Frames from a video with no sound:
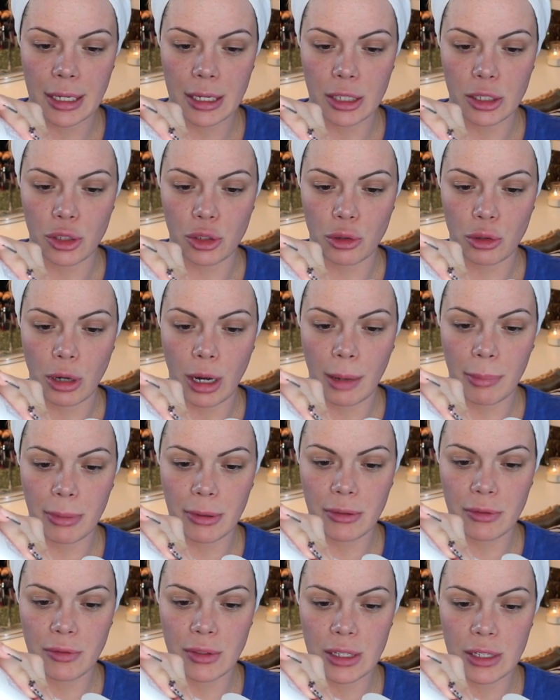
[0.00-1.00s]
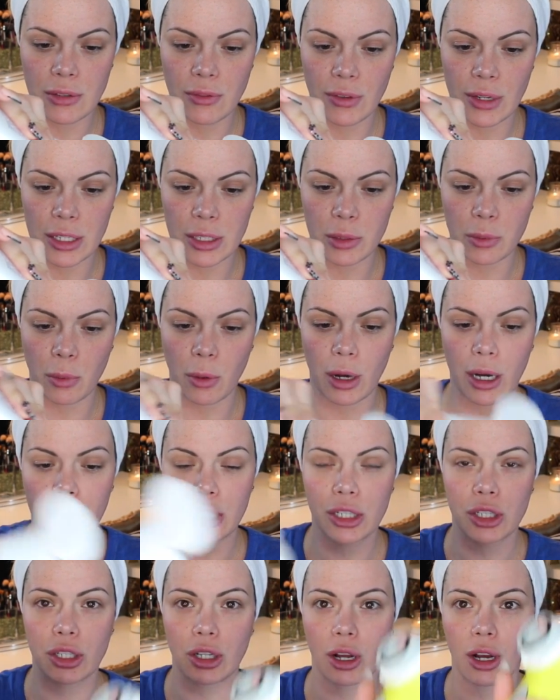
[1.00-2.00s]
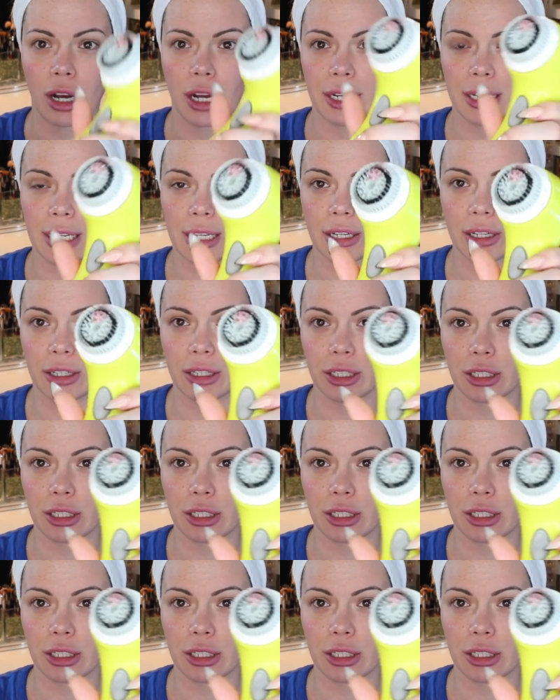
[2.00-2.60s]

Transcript: a drop of this face wash on here.